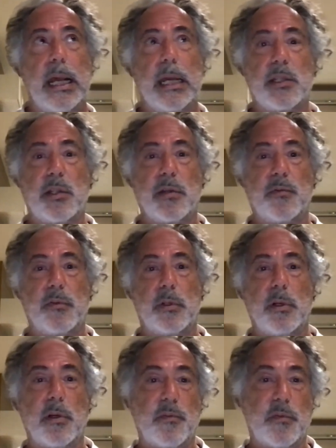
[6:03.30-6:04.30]
acts of
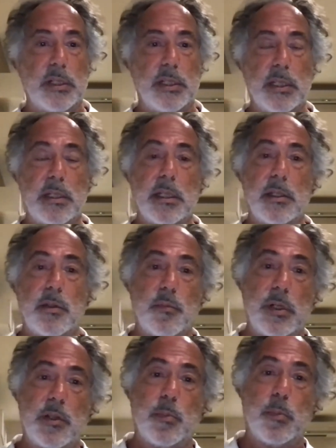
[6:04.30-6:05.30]
resistance
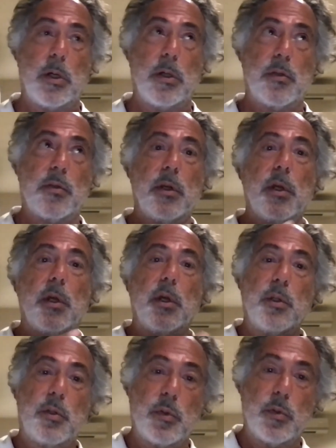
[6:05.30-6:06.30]
response
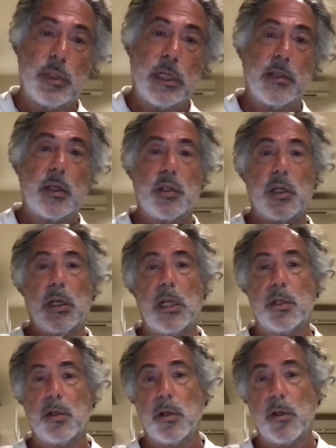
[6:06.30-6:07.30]
to the
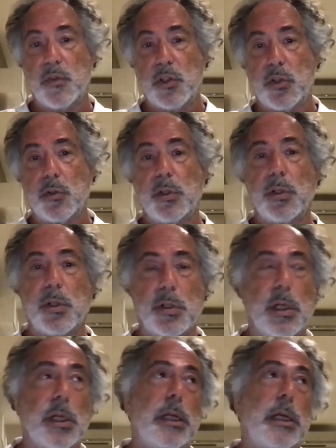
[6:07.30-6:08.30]
assassination of Shukr
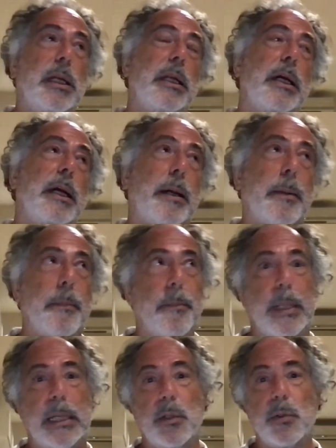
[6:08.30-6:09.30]
in
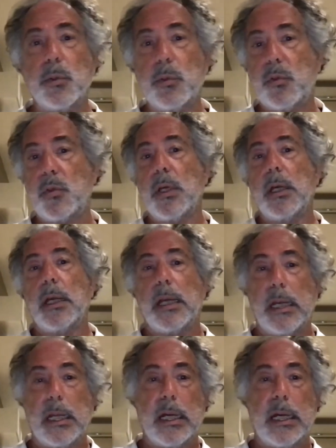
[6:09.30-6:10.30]
Beirut
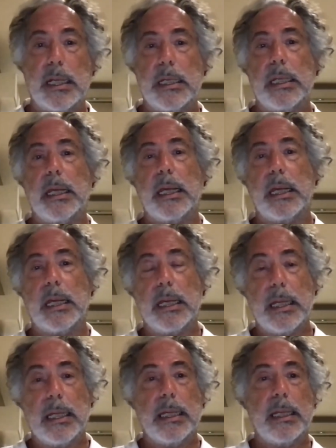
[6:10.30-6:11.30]
and Haniyeh
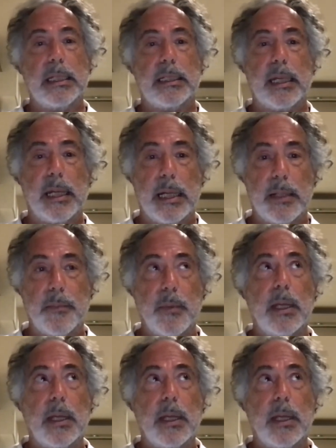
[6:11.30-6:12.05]
in Tehran.